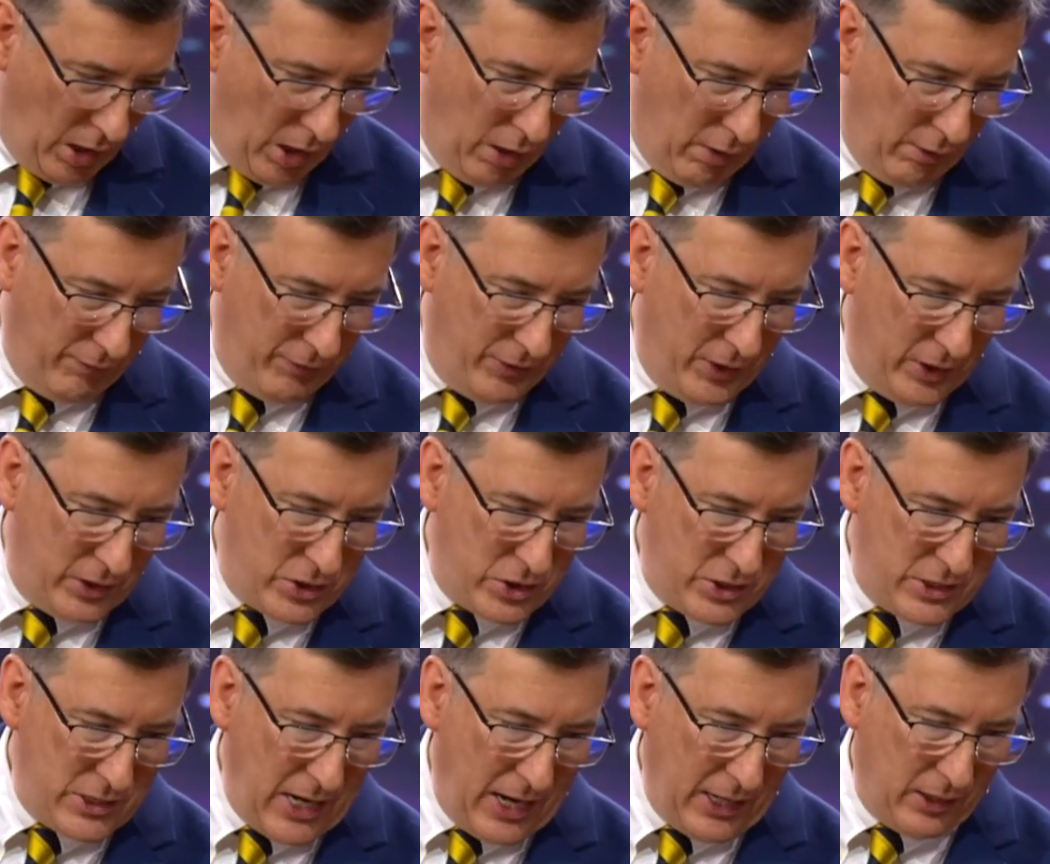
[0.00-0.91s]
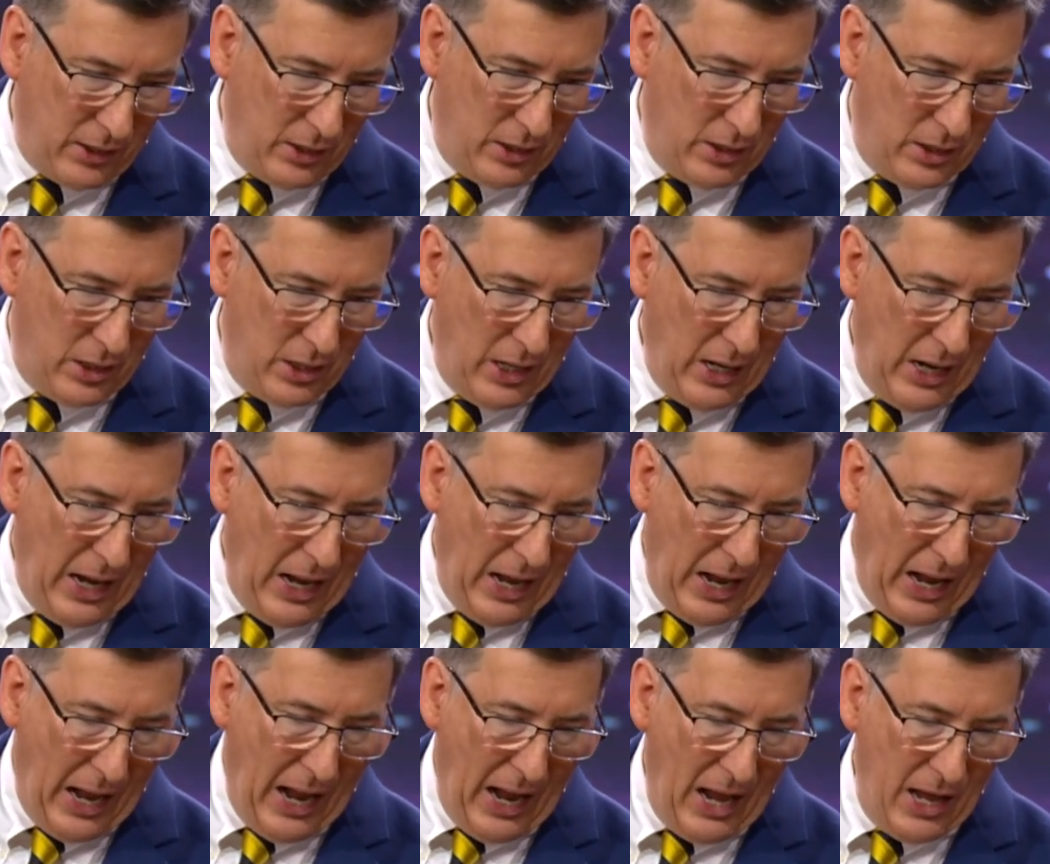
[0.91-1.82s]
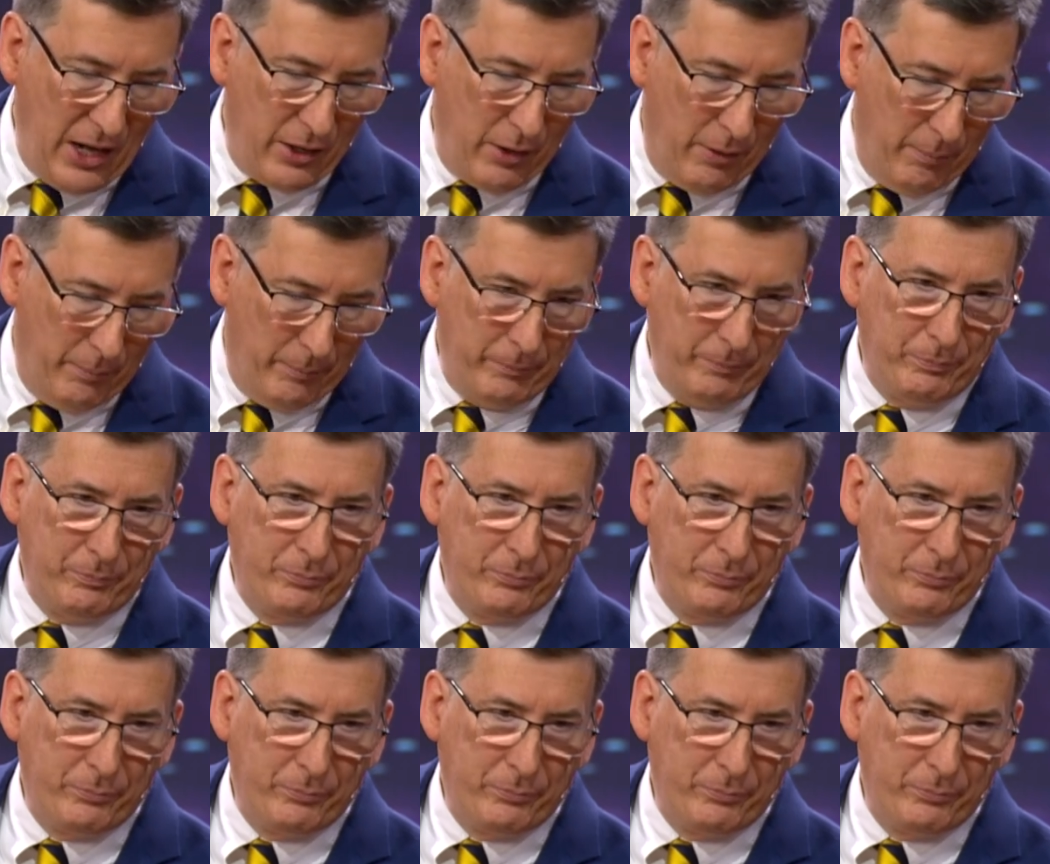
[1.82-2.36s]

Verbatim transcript: of the second Adam.